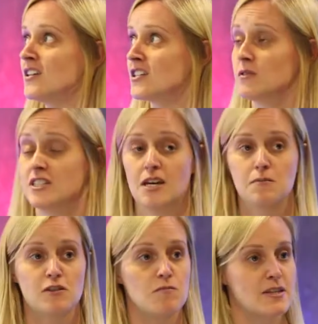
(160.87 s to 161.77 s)
So in
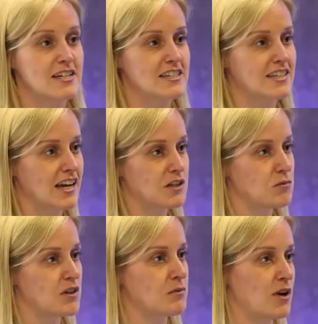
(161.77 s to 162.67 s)
terms of business
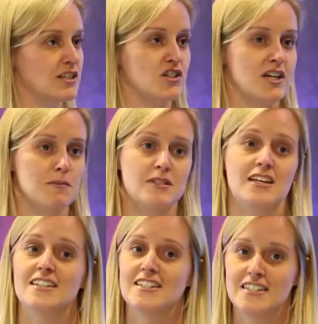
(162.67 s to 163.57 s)
engagement with apprenticeships,
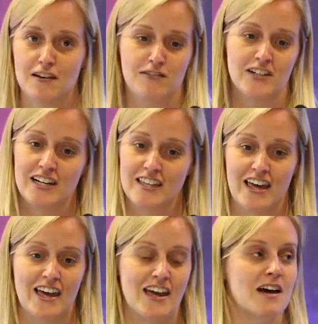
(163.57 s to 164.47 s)
it's definitely
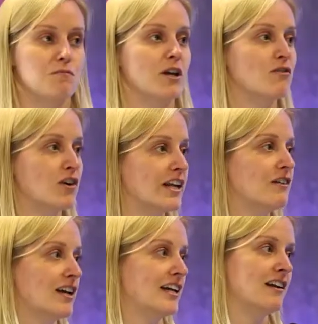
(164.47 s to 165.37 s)
there, and we're really,
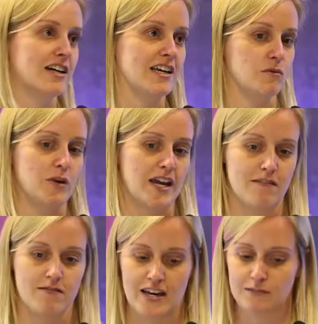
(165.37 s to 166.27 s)
really lucky that we
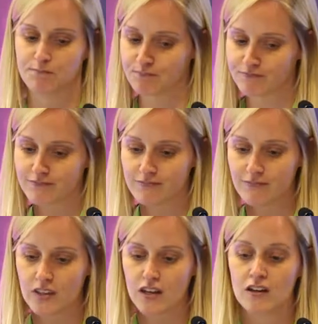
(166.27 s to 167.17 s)
have that.
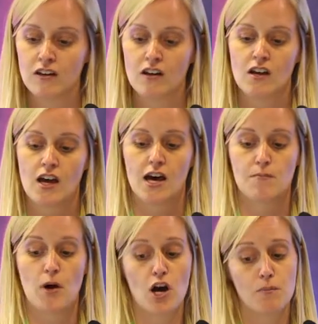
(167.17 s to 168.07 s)

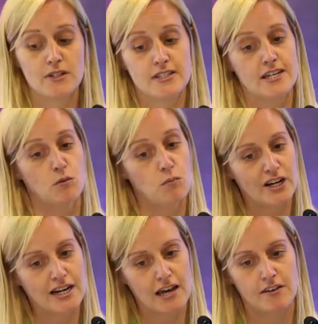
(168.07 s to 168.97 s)
Up until
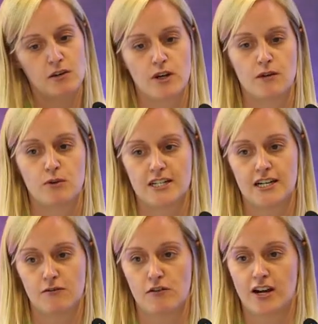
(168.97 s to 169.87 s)
pre-levy, we were
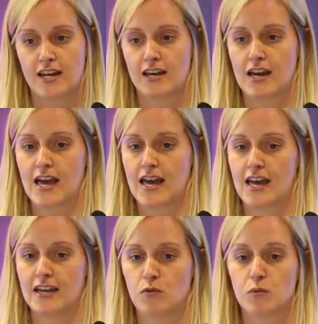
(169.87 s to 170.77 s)
delivering
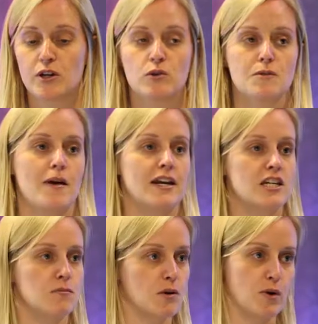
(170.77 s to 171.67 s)
what we called a
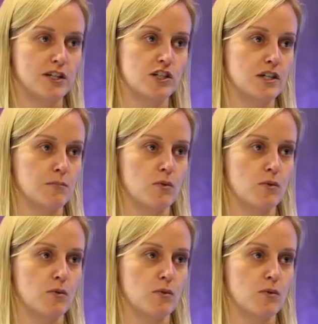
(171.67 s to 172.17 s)
management apprenticeship